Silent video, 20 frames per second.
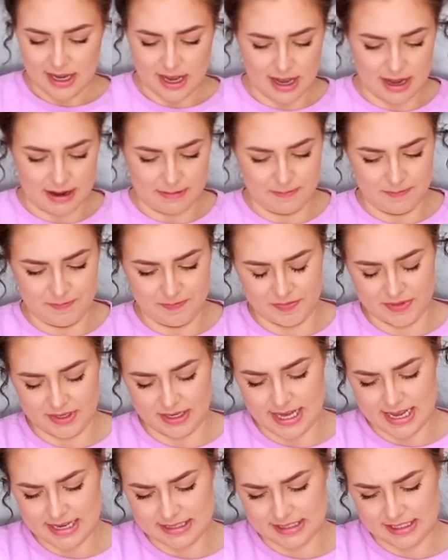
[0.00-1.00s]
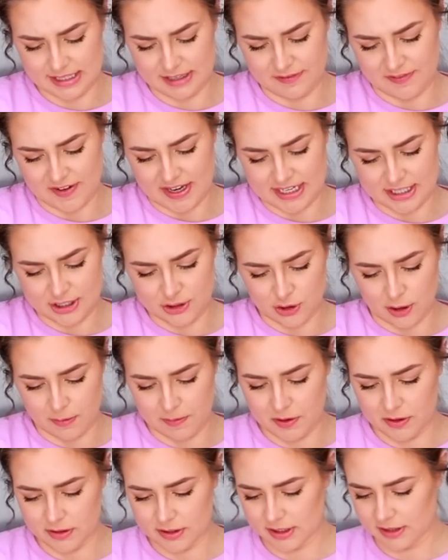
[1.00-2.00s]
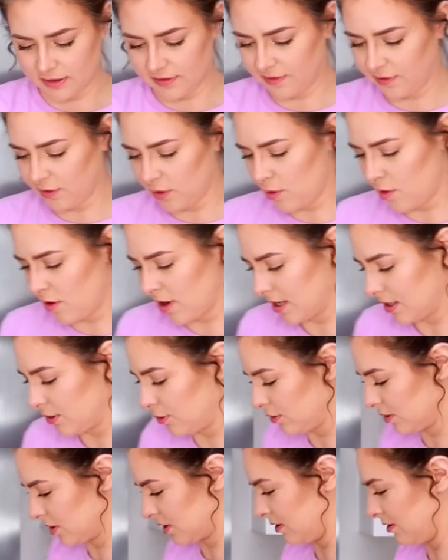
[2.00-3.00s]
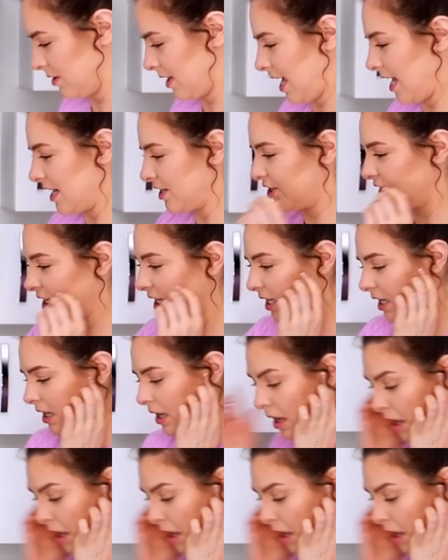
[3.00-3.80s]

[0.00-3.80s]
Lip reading: Ow! Let's see if I can drop it onto the floor and also catch it.